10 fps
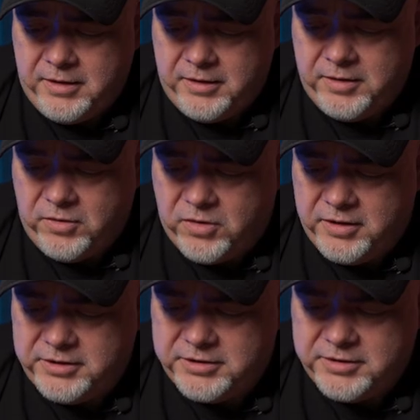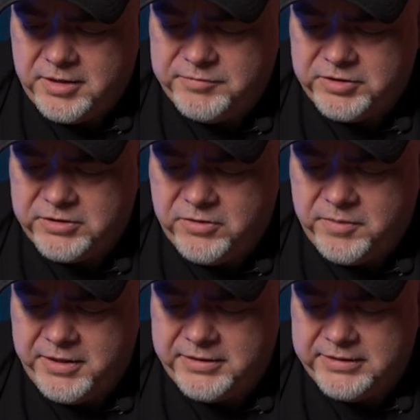And then the orange, I'm just
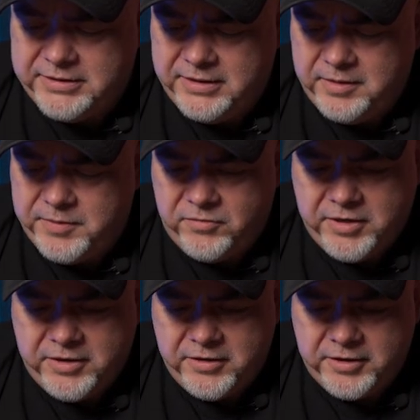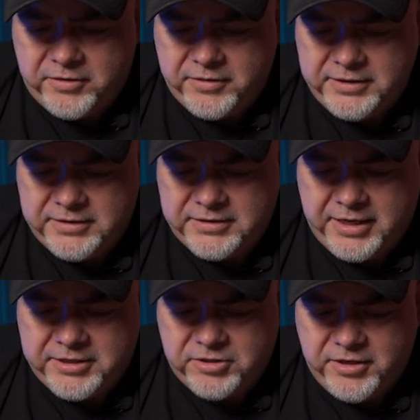gonna make these a little bit redder, increase the
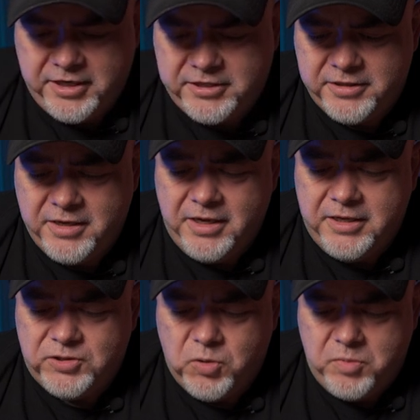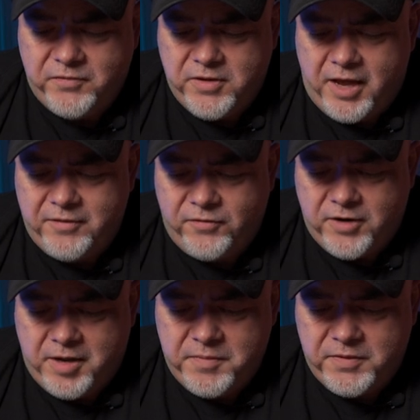saturation. So we've gone
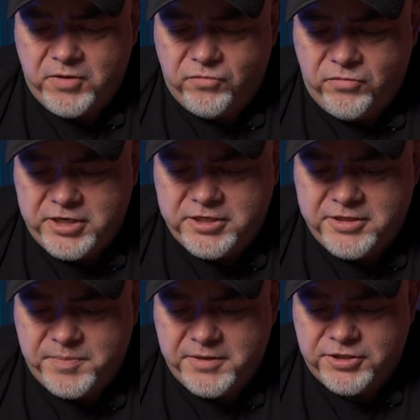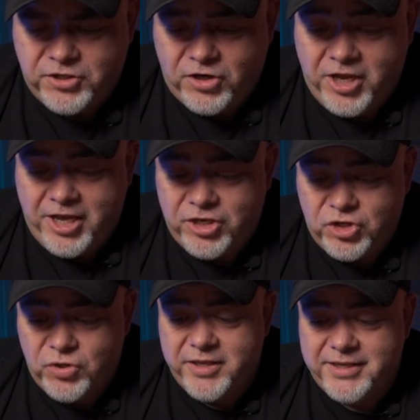from the original picture
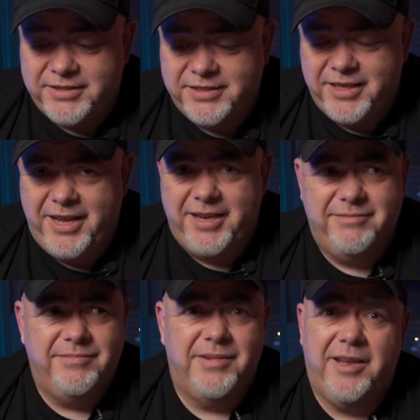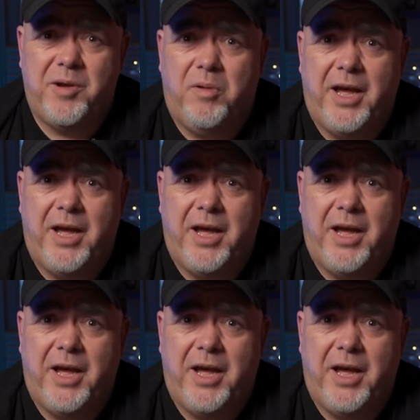to this in like